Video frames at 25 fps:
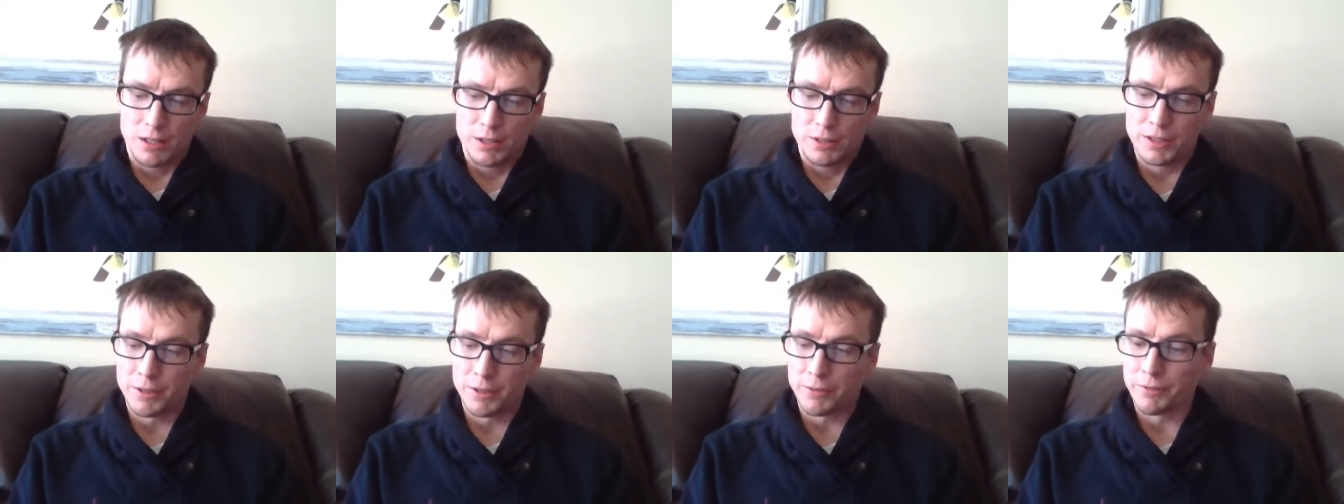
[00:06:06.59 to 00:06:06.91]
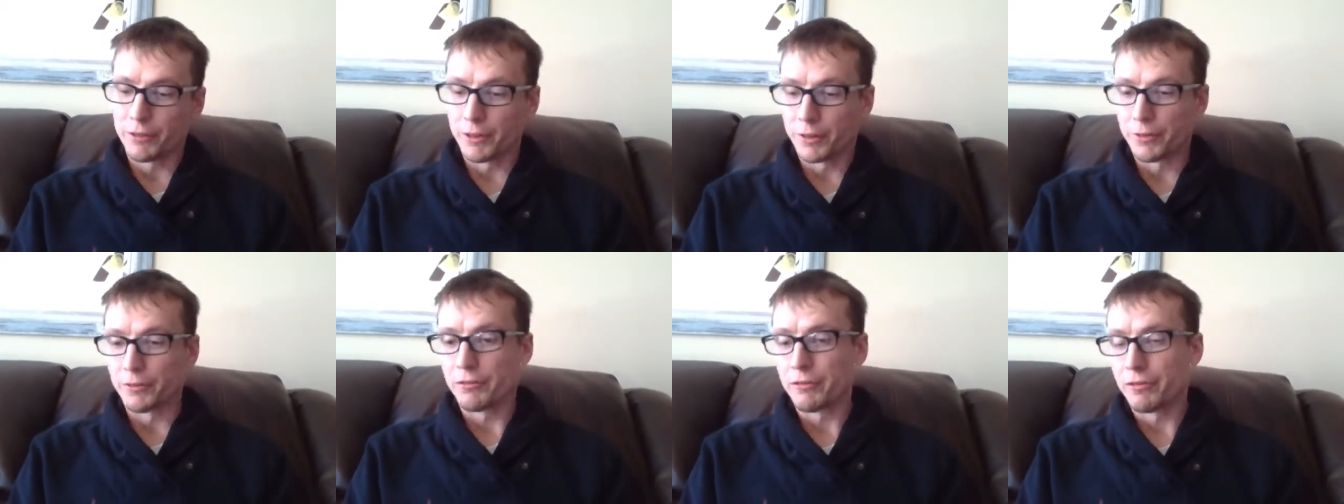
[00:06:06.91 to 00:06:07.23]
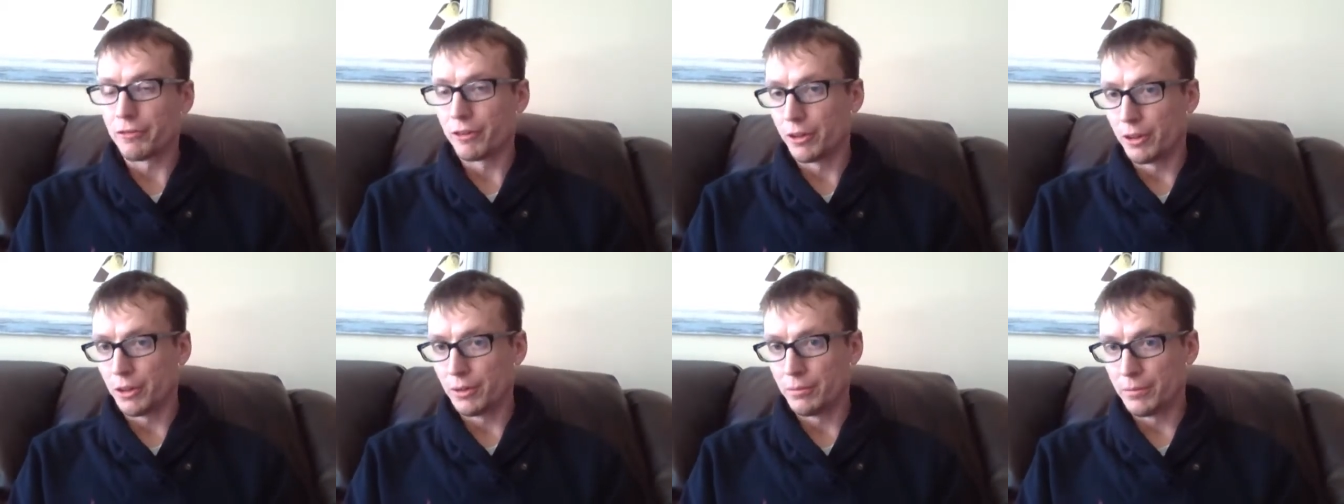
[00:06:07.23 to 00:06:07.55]
different
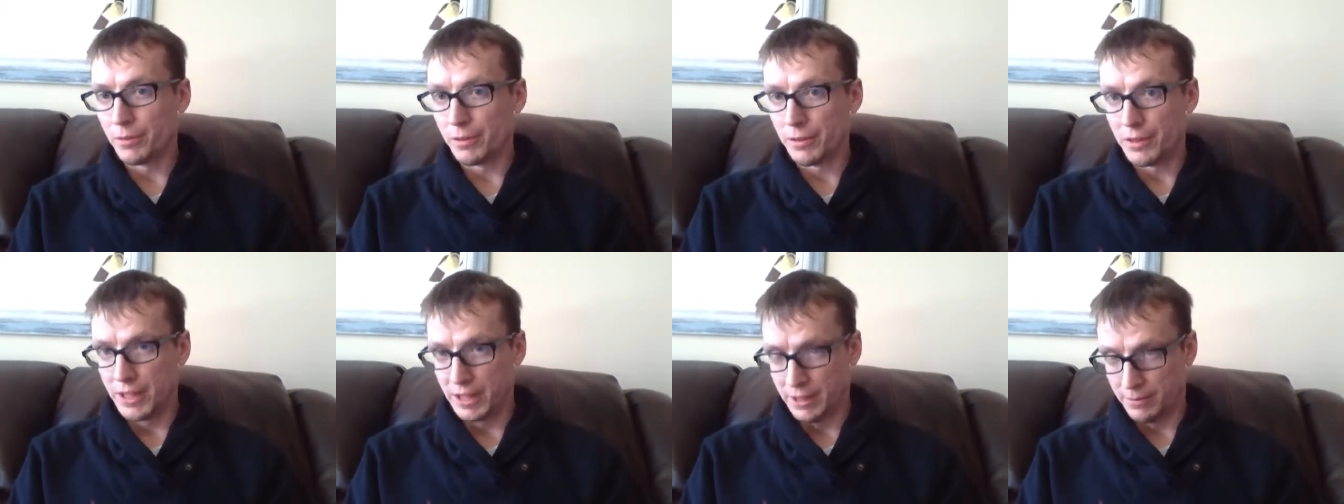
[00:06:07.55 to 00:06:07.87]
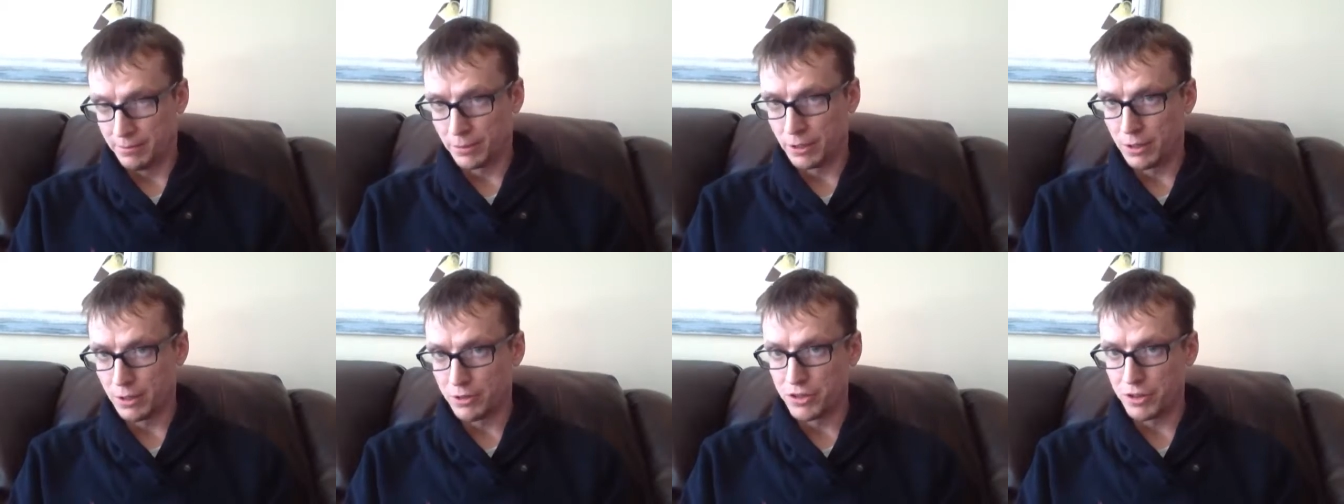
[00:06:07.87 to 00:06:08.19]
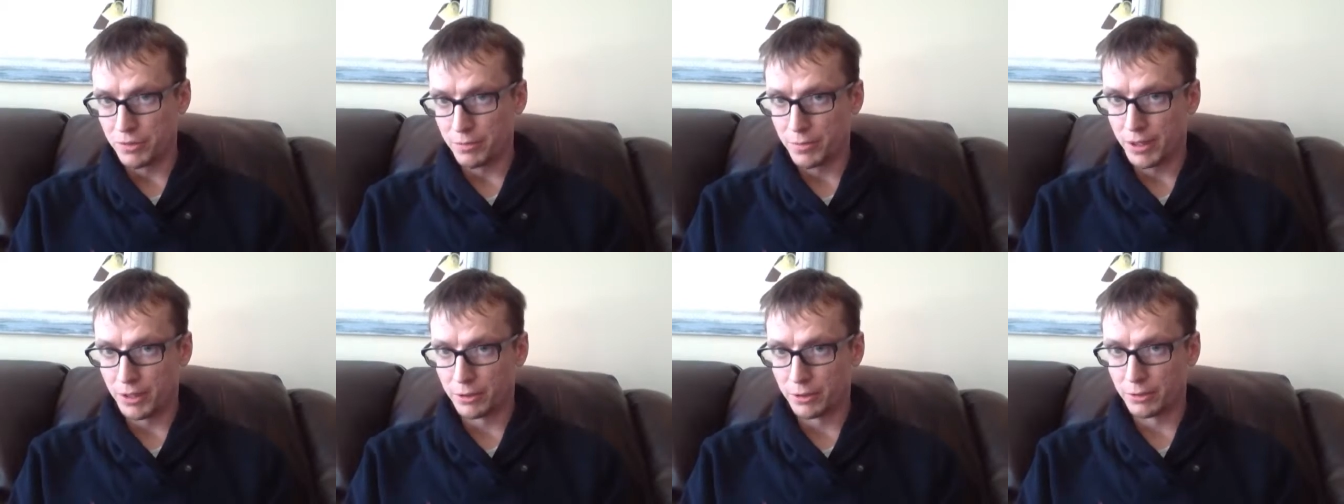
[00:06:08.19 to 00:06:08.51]
from the
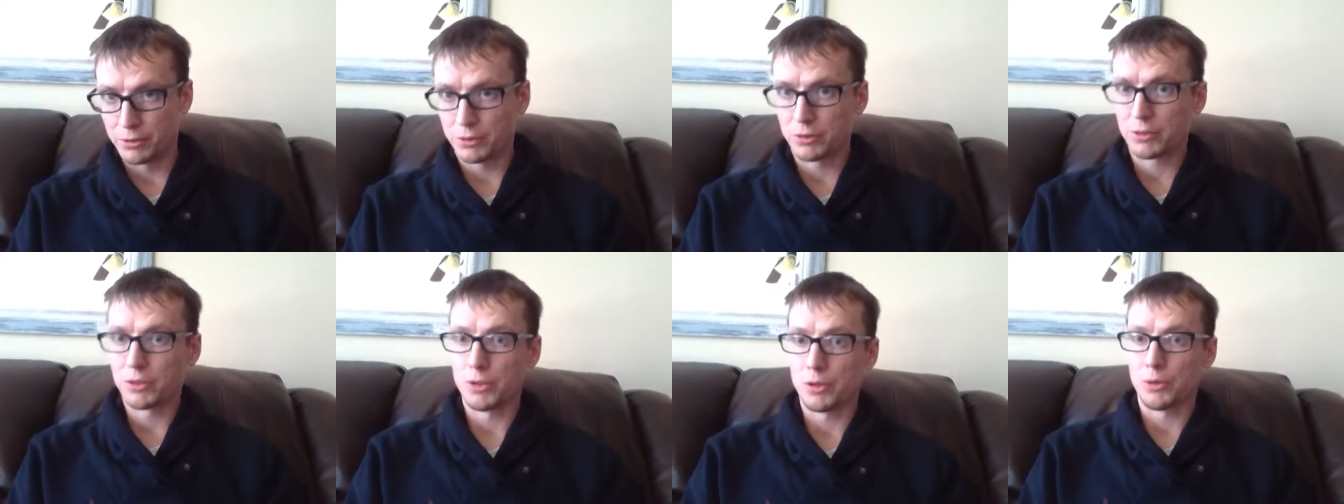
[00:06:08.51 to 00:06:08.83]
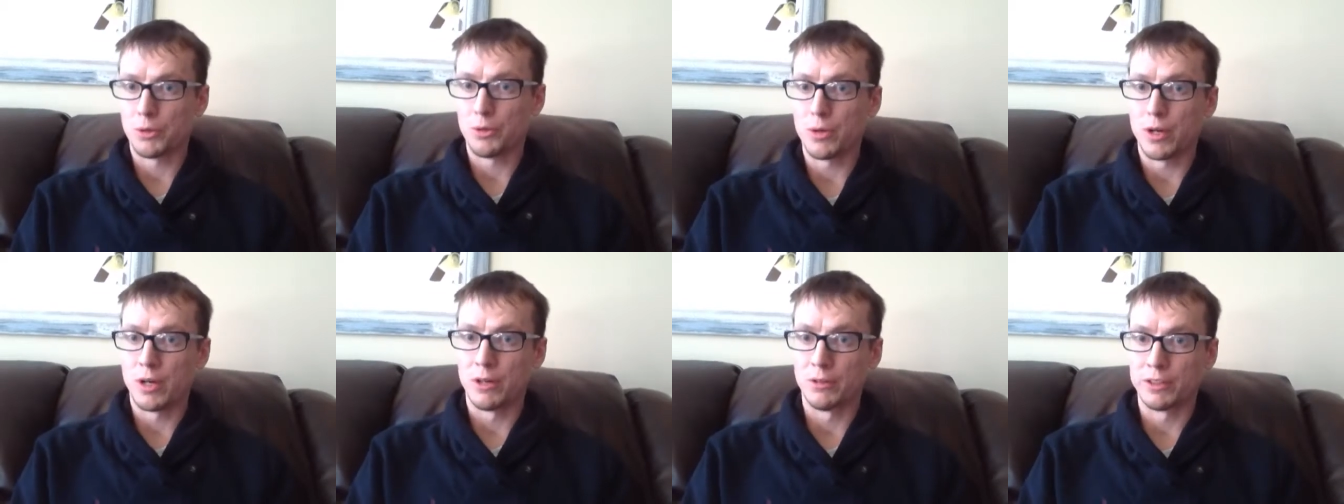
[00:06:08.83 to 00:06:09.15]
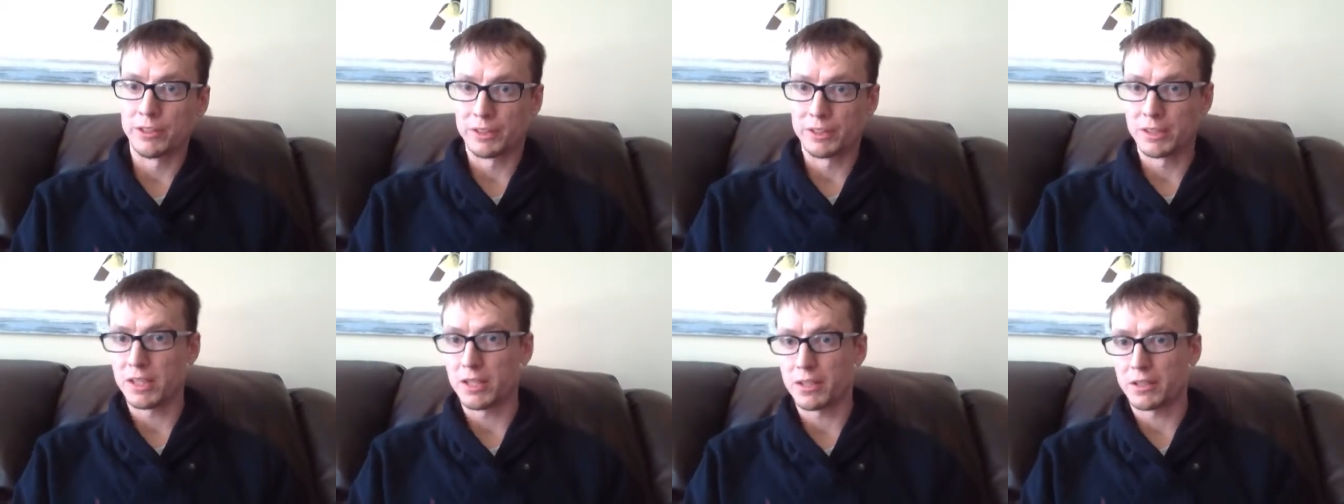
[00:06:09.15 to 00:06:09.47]
ambrosia beetles who
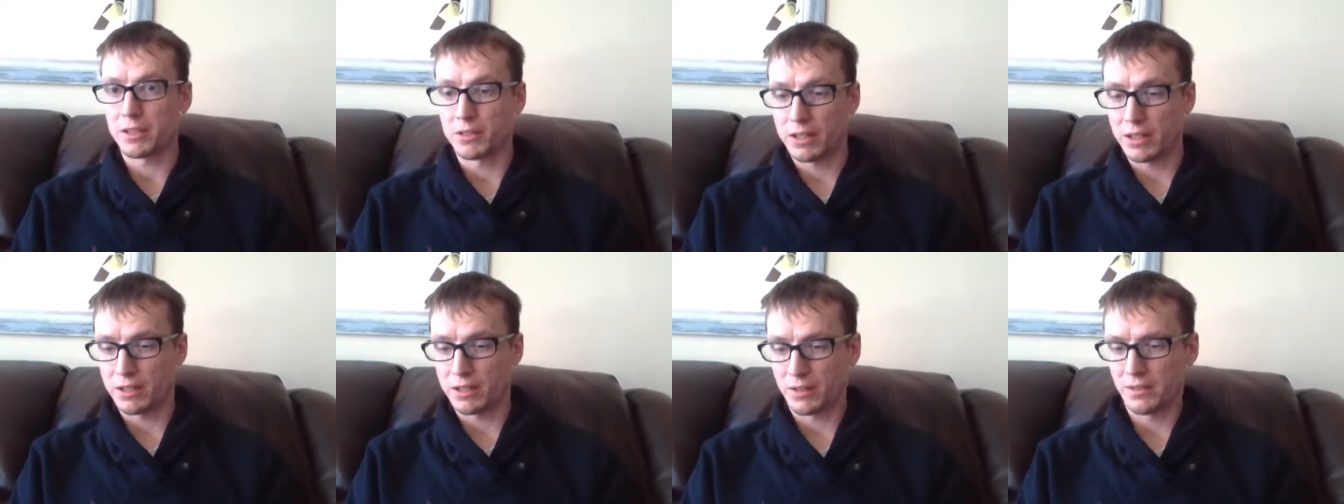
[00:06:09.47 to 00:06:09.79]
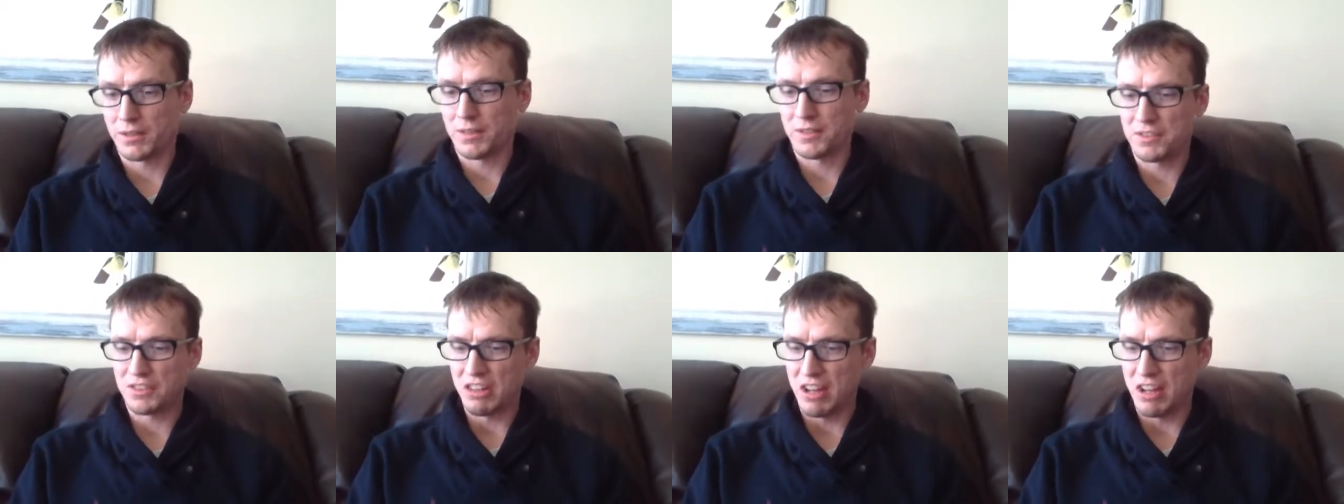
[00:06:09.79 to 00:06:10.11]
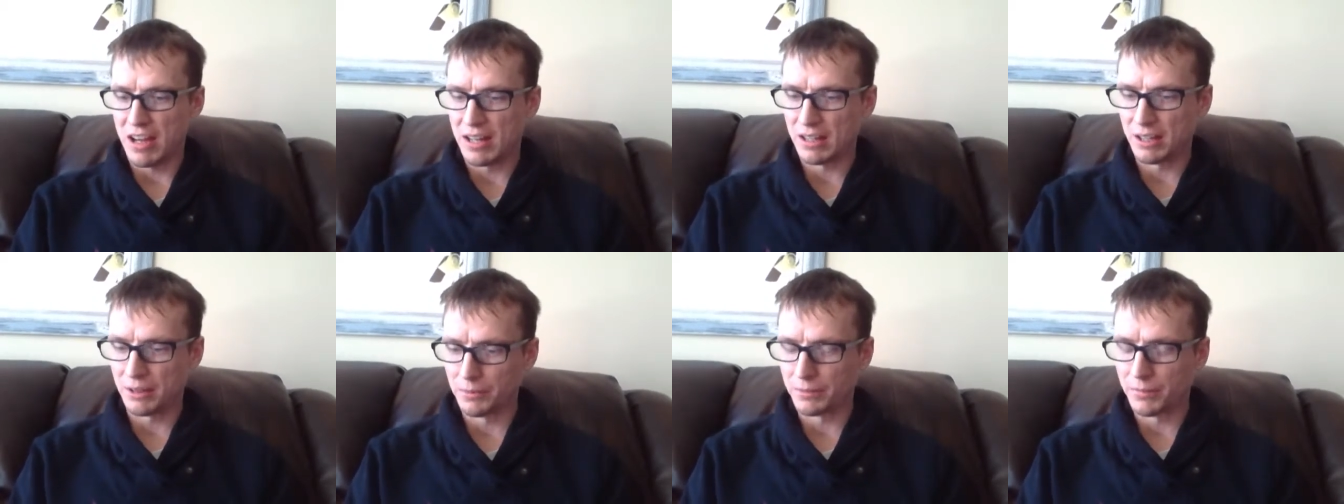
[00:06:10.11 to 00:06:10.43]
only inoculated the
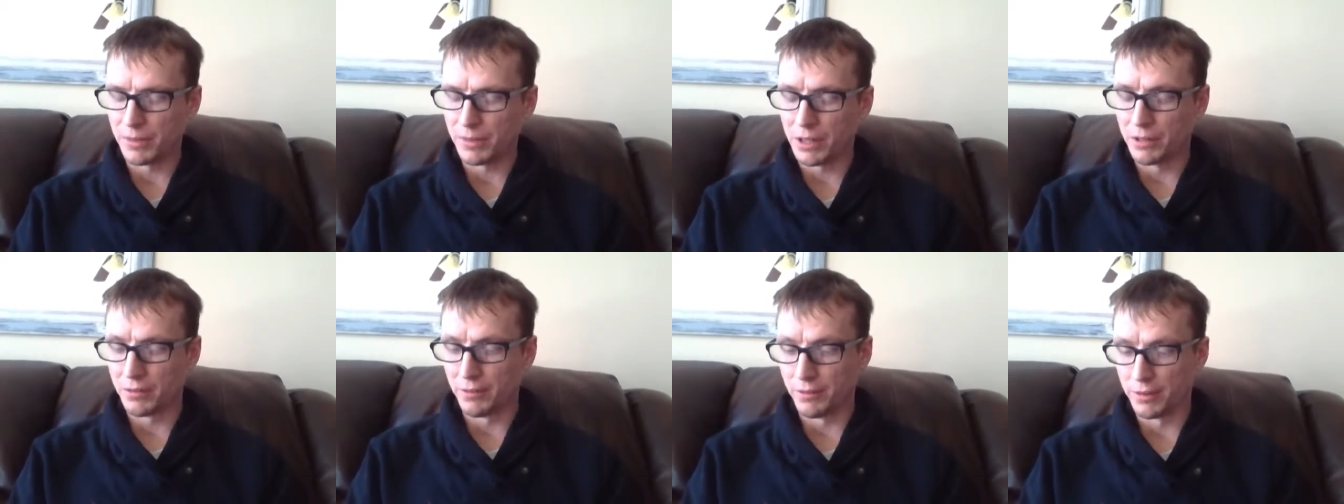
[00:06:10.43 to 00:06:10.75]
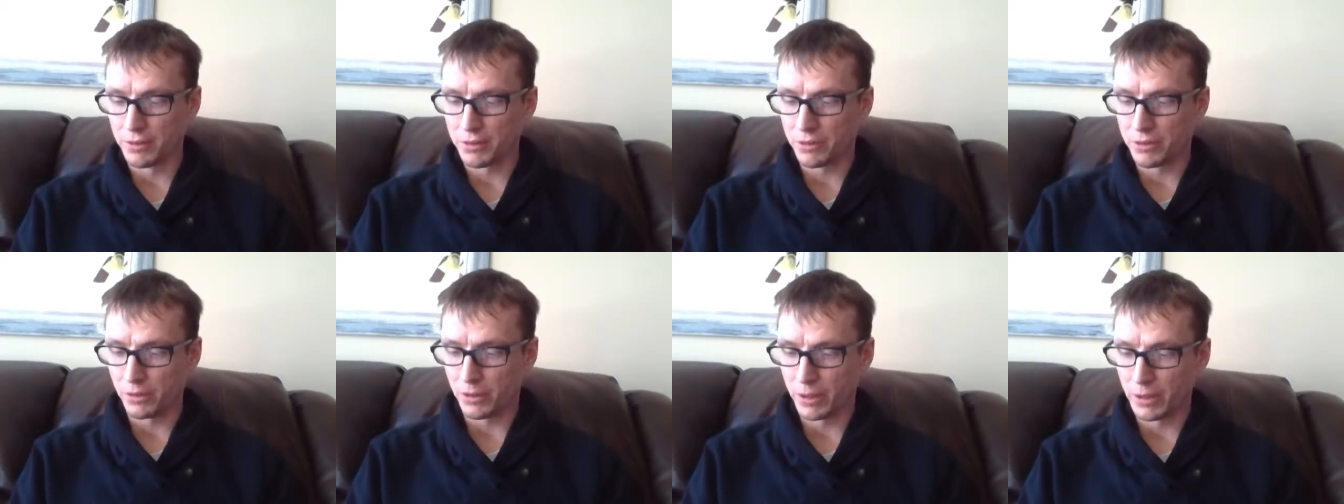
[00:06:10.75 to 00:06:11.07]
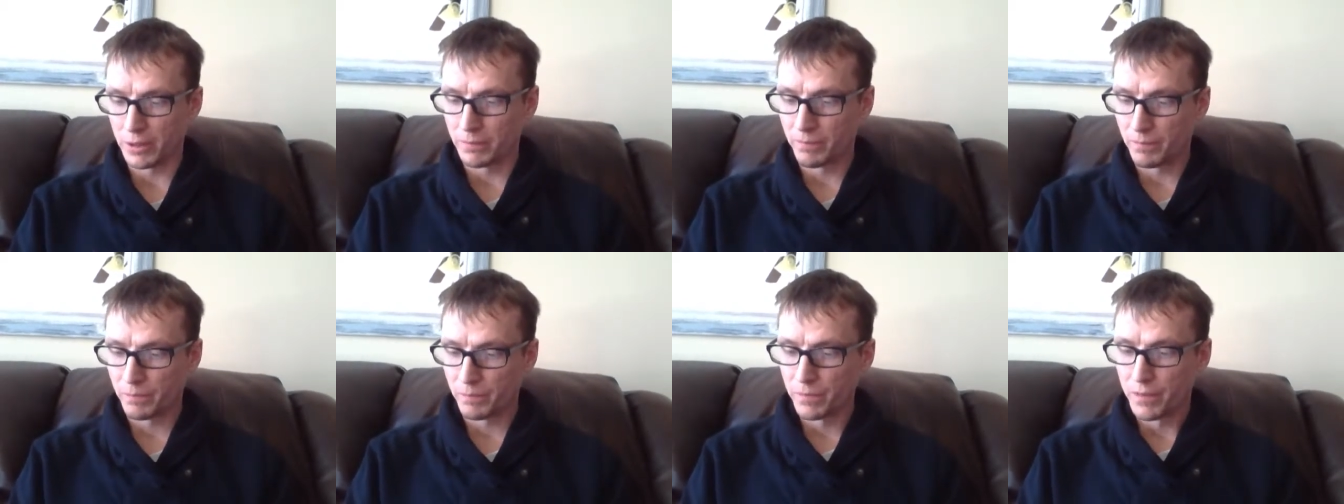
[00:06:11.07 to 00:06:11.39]
xylem of the
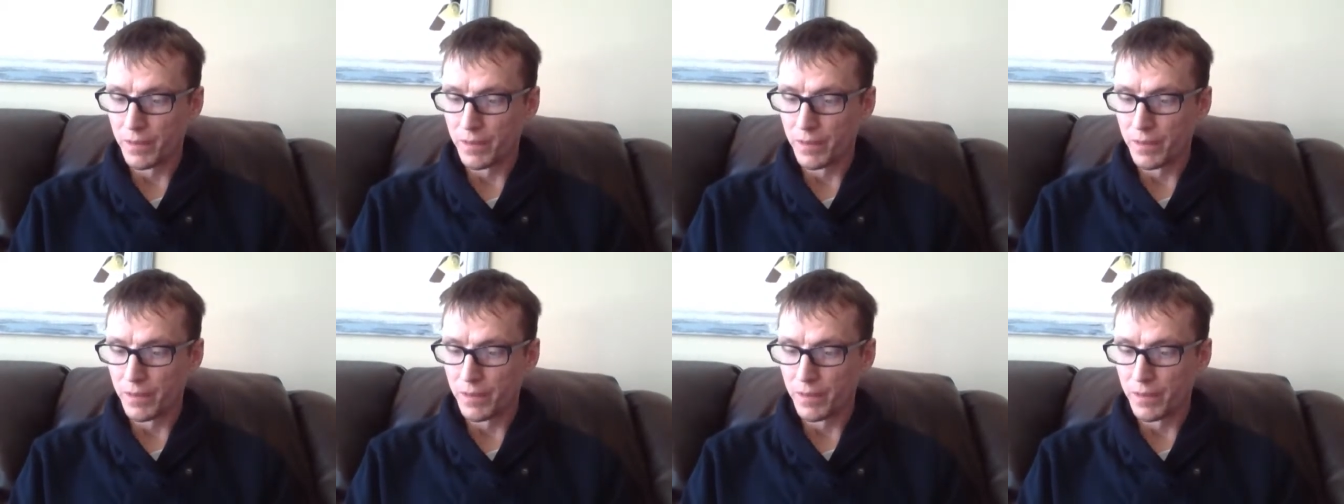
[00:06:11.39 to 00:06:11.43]
tree.